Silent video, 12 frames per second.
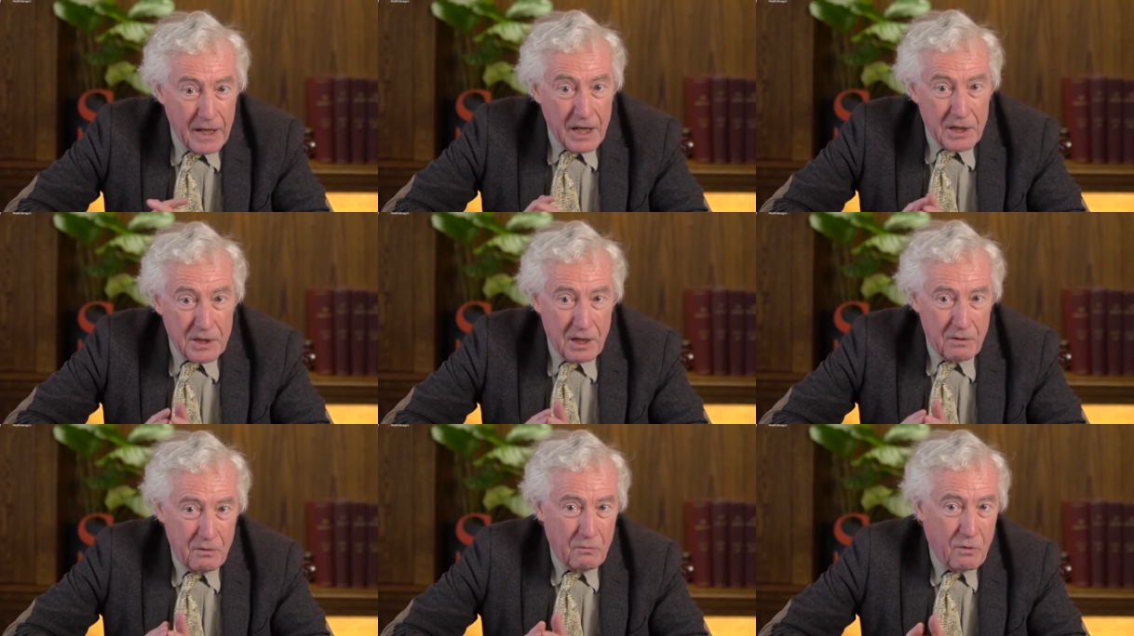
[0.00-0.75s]

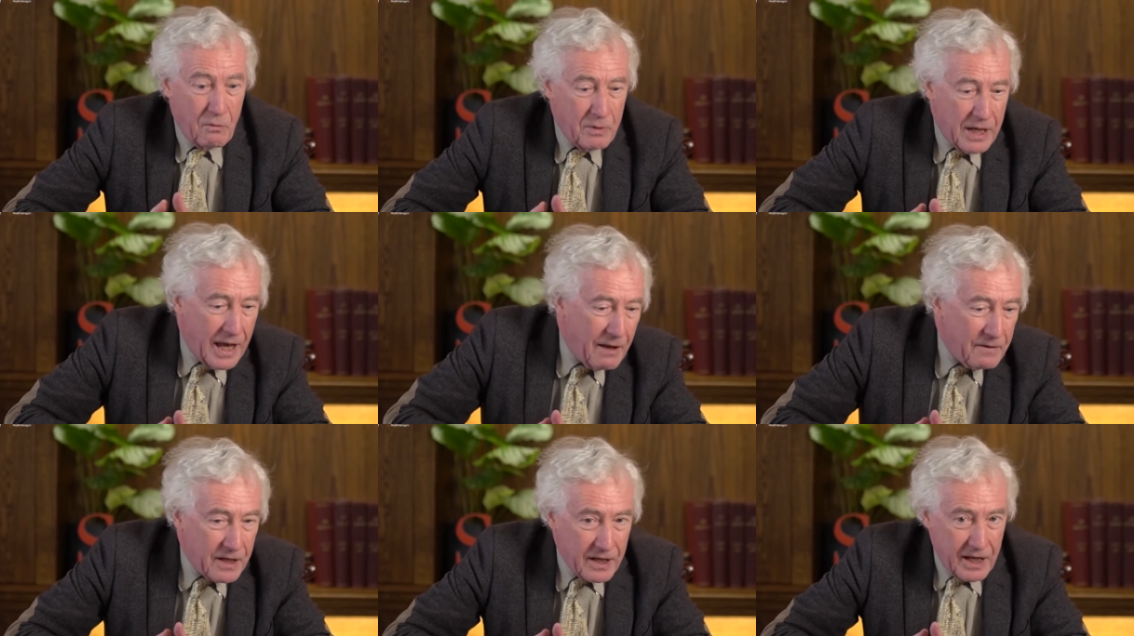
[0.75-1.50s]
So what we
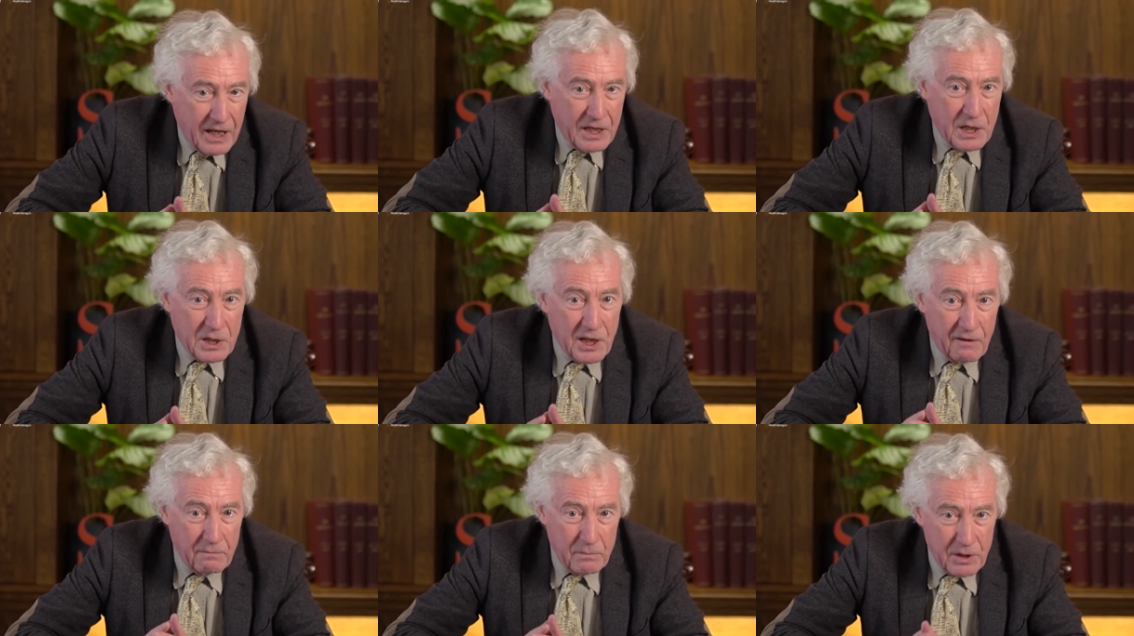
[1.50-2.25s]
have here is
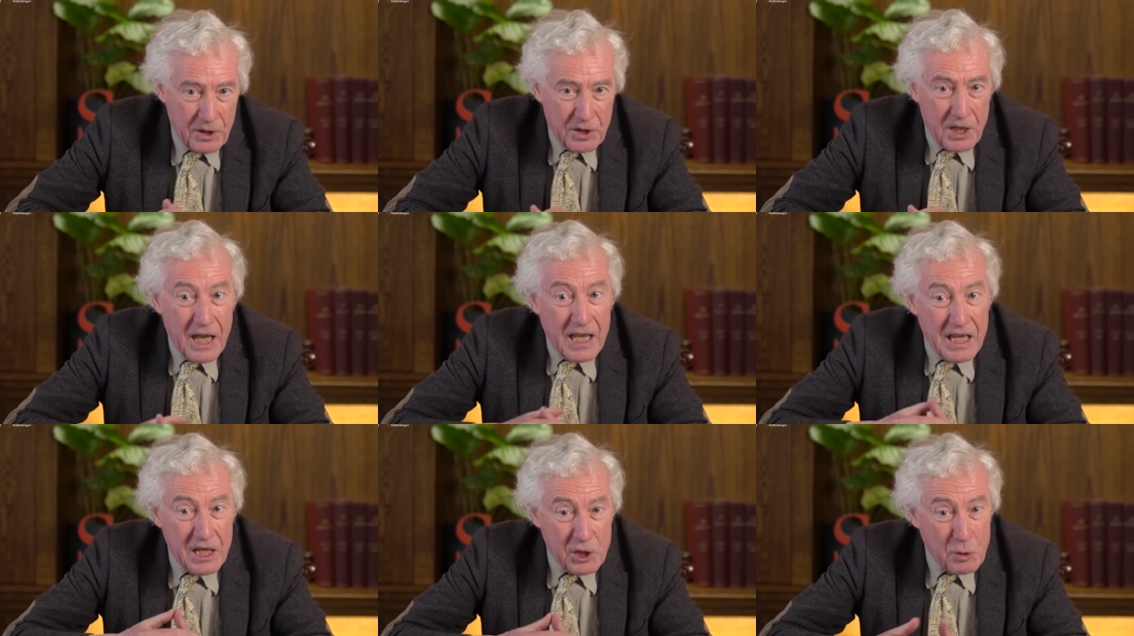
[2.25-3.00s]
governments
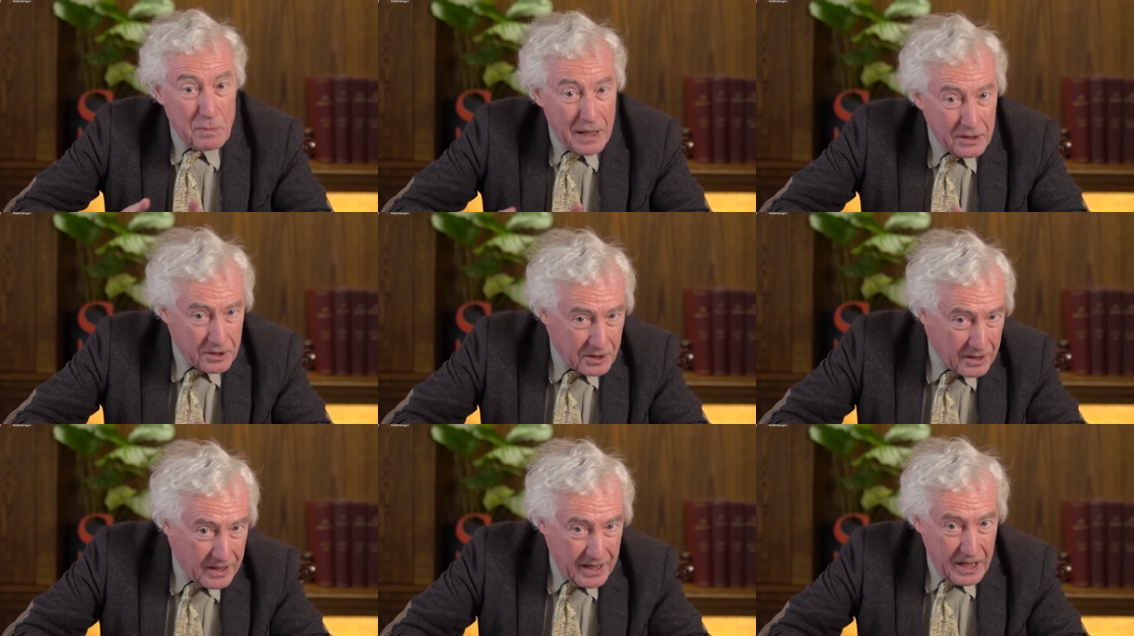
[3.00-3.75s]

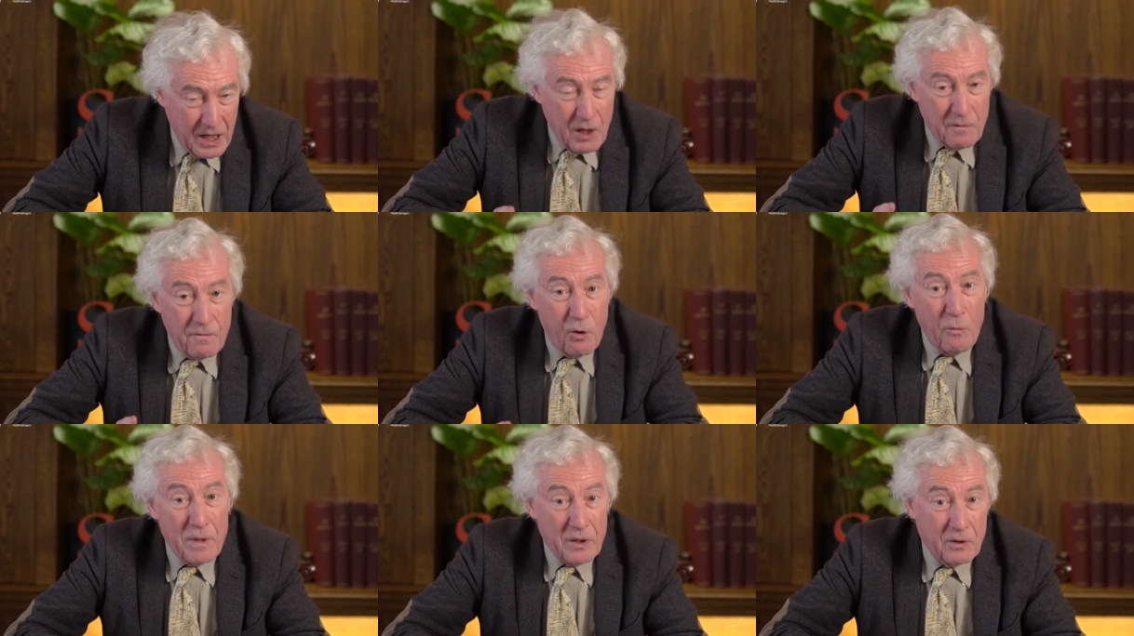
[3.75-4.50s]
independently
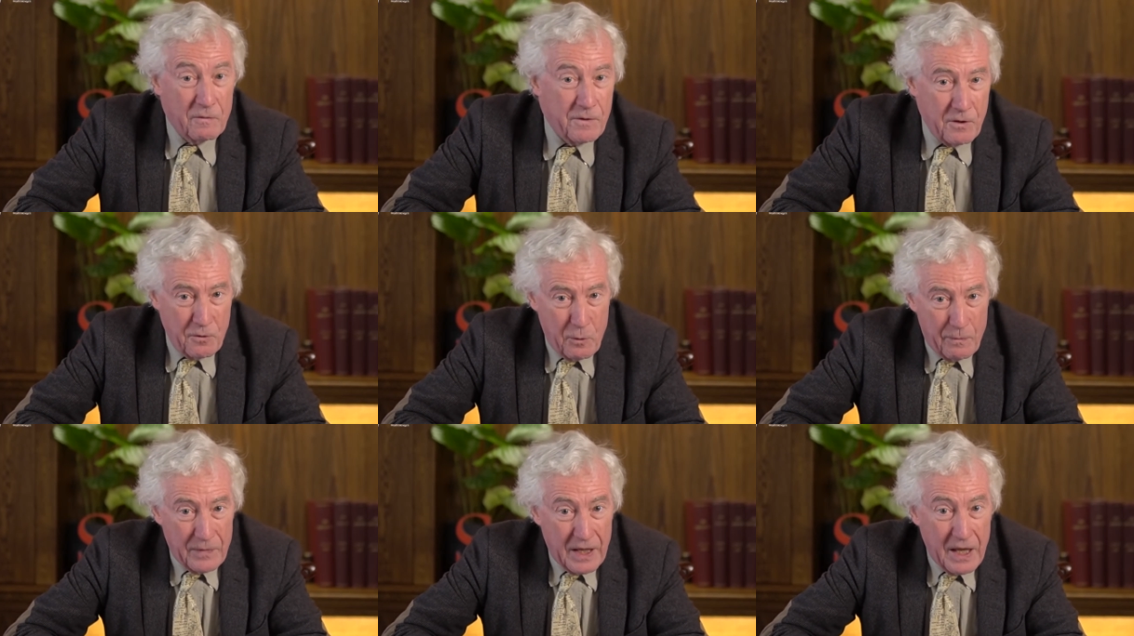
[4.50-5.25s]
forming the view